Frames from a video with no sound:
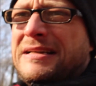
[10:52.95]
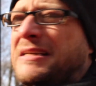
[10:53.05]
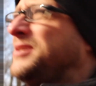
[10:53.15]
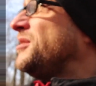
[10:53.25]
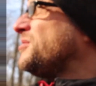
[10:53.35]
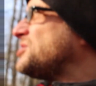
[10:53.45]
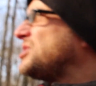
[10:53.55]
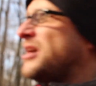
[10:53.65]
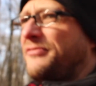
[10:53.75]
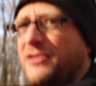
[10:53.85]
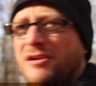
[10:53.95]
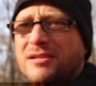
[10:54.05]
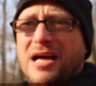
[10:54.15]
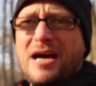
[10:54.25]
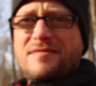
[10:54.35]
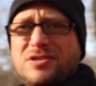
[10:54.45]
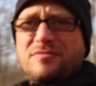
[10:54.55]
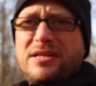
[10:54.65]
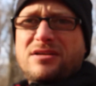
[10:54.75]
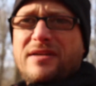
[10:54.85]
you know, stuff in our lives that
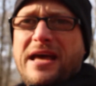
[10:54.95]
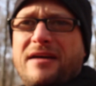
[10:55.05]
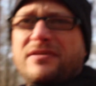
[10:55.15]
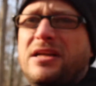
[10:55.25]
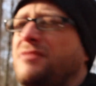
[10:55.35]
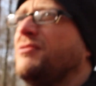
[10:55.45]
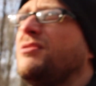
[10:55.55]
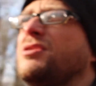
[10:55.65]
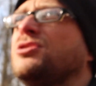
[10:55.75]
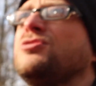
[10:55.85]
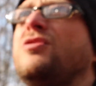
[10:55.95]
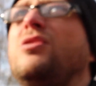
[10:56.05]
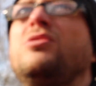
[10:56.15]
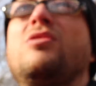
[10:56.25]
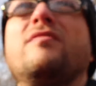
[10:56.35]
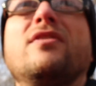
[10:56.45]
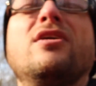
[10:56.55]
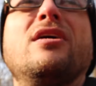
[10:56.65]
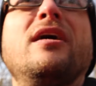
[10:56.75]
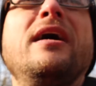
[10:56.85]
we don't have any real control
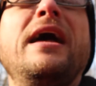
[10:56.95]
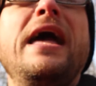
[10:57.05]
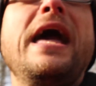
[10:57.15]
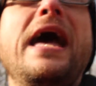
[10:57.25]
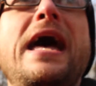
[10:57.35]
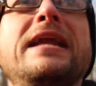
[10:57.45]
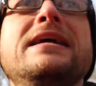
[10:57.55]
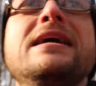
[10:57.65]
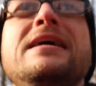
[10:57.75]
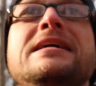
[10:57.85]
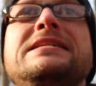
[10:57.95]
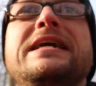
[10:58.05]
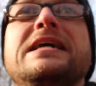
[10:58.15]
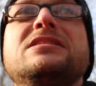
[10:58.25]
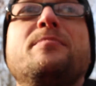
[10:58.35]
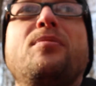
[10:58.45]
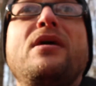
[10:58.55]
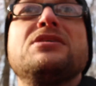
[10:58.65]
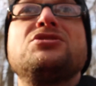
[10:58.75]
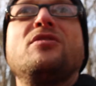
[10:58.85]
over, and to get
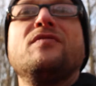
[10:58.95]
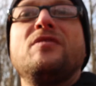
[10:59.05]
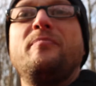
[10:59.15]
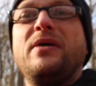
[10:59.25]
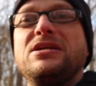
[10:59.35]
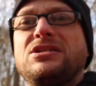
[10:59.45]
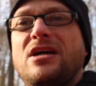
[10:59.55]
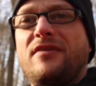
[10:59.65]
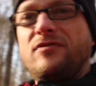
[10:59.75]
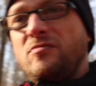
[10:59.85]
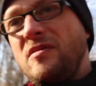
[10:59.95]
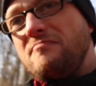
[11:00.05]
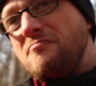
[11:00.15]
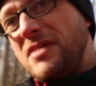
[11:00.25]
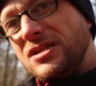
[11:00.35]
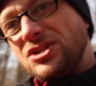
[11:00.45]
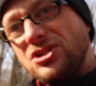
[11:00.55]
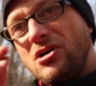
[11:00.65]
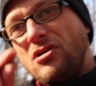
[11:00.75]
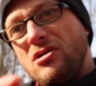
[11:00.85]
depressed over the big stuff, and we
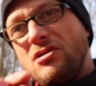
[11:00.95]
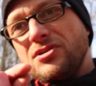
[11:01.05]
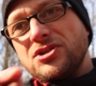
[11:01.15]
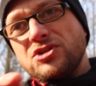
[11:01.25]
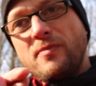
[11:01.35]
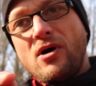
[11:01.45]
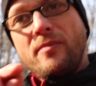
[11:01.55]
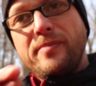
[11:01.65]
miss all the small